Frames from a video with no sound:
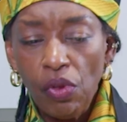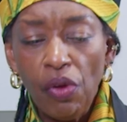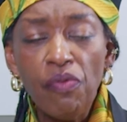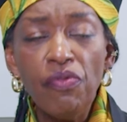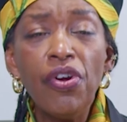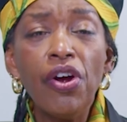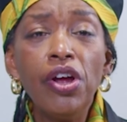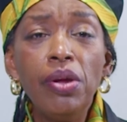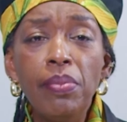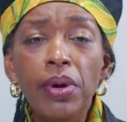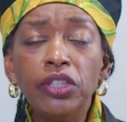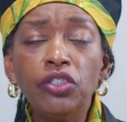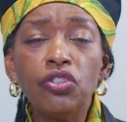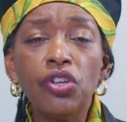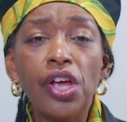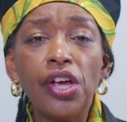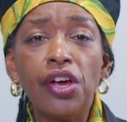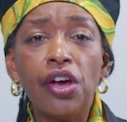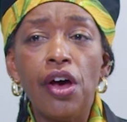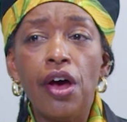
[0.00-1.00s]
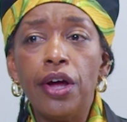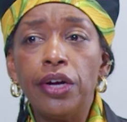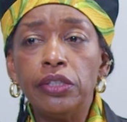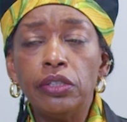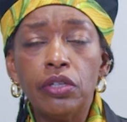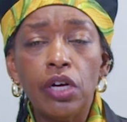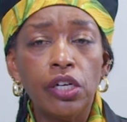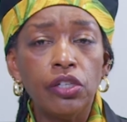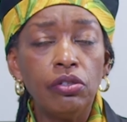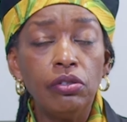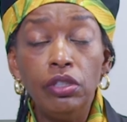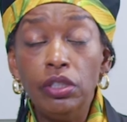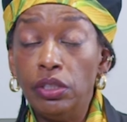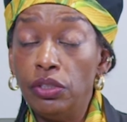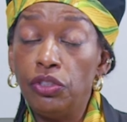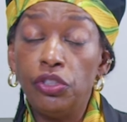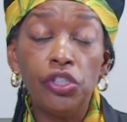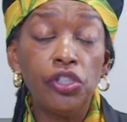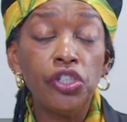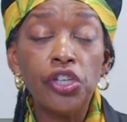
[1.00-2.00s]
Very much like
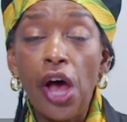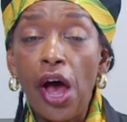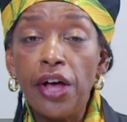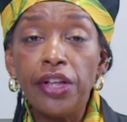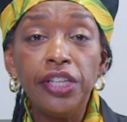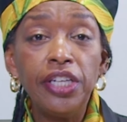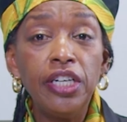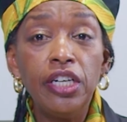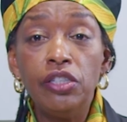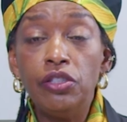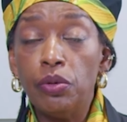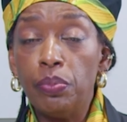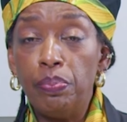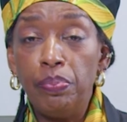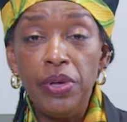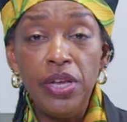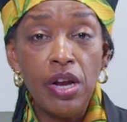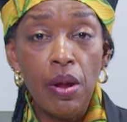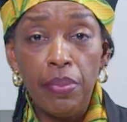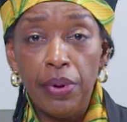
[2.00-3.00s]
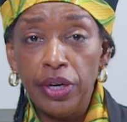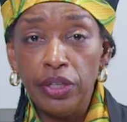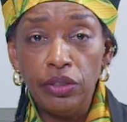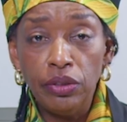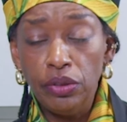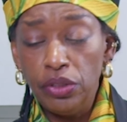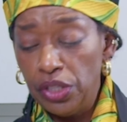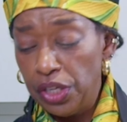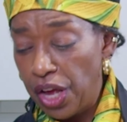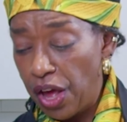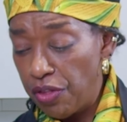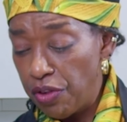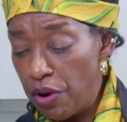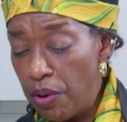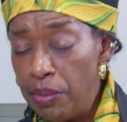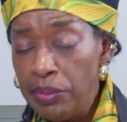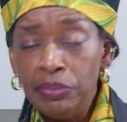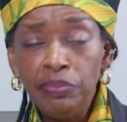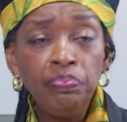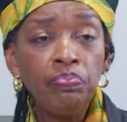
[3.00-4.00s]
it's the chocolate and the peanut butter together.
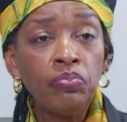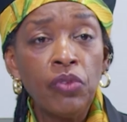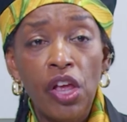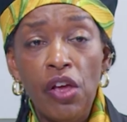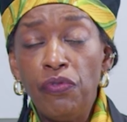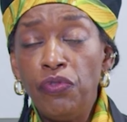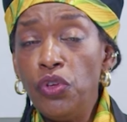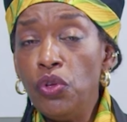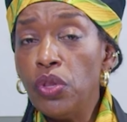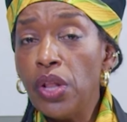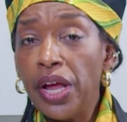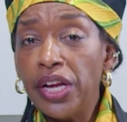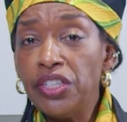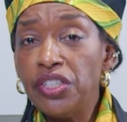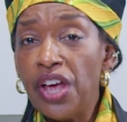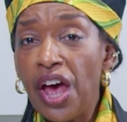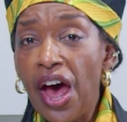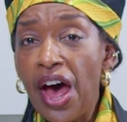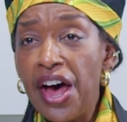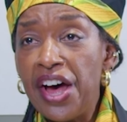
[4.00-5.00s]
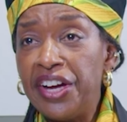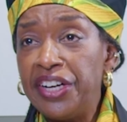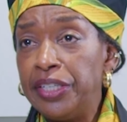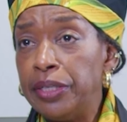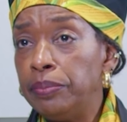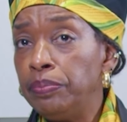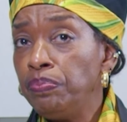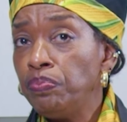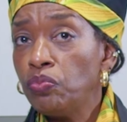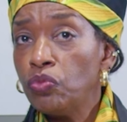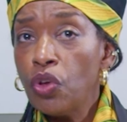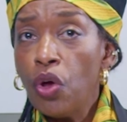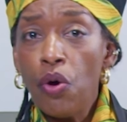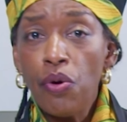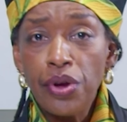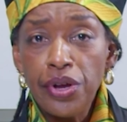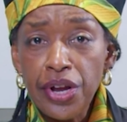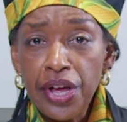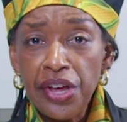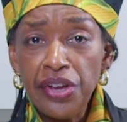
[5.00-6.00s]
If you like to add
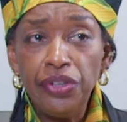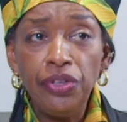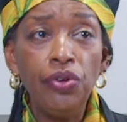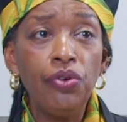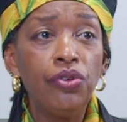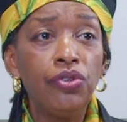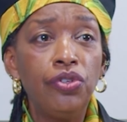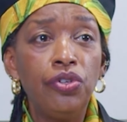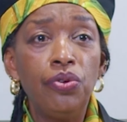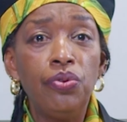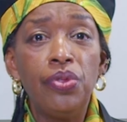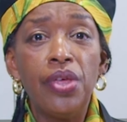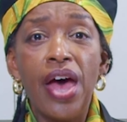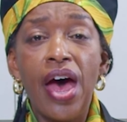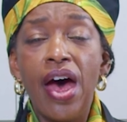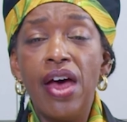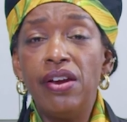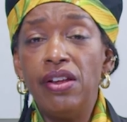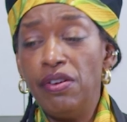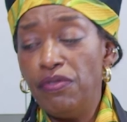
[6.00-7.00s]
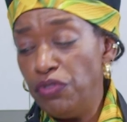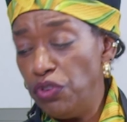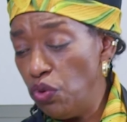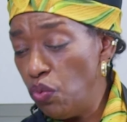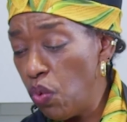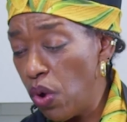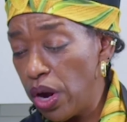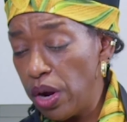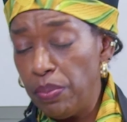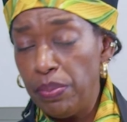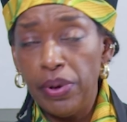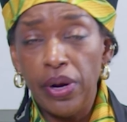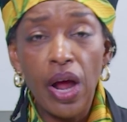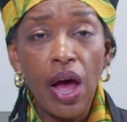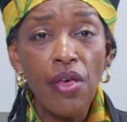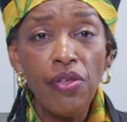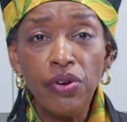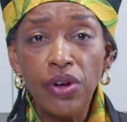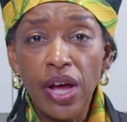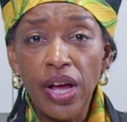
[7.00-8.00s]
coconut, you could do that. If you want to put
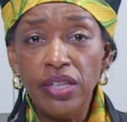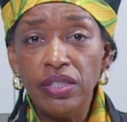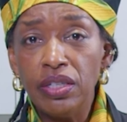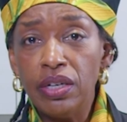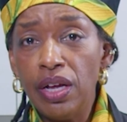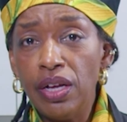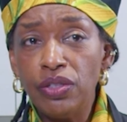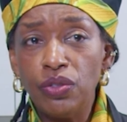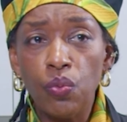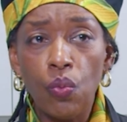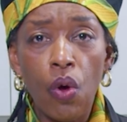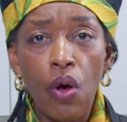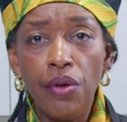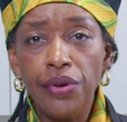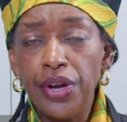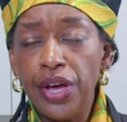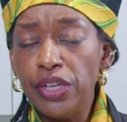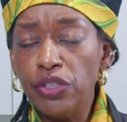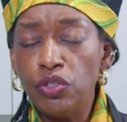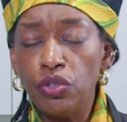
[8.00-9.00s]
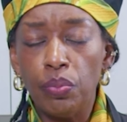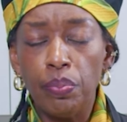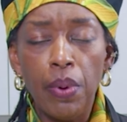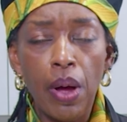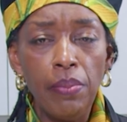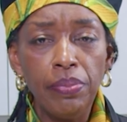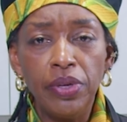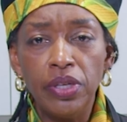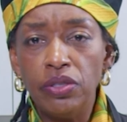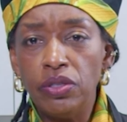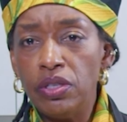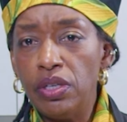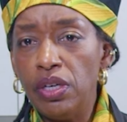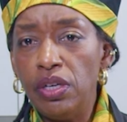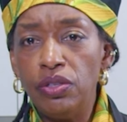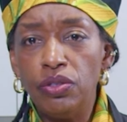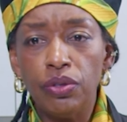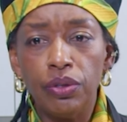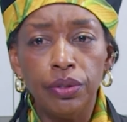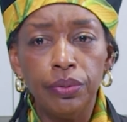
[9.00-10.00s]
other kinds of nuts, walnuts or pumpkin
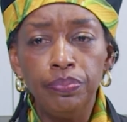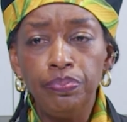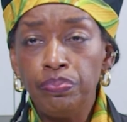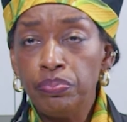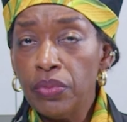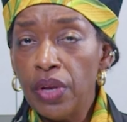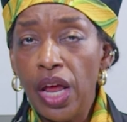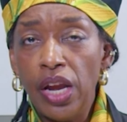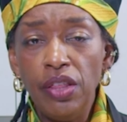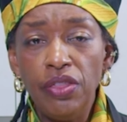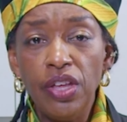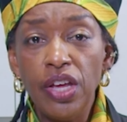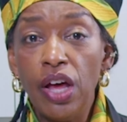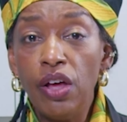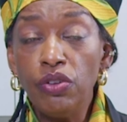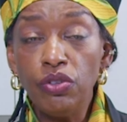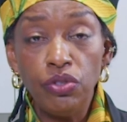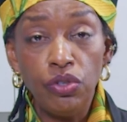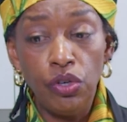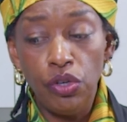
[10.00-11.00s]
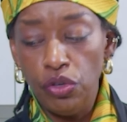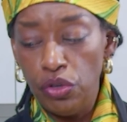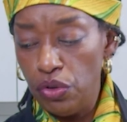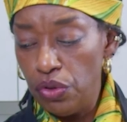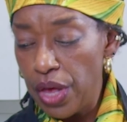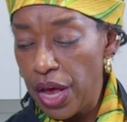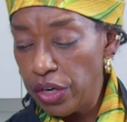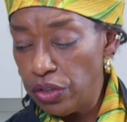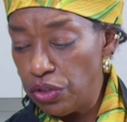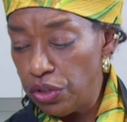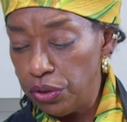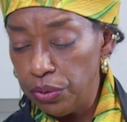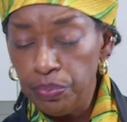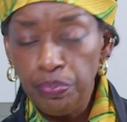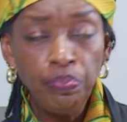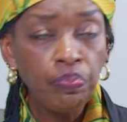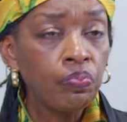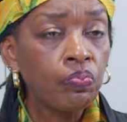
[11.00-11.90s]
seeds or anything else, you can do that too.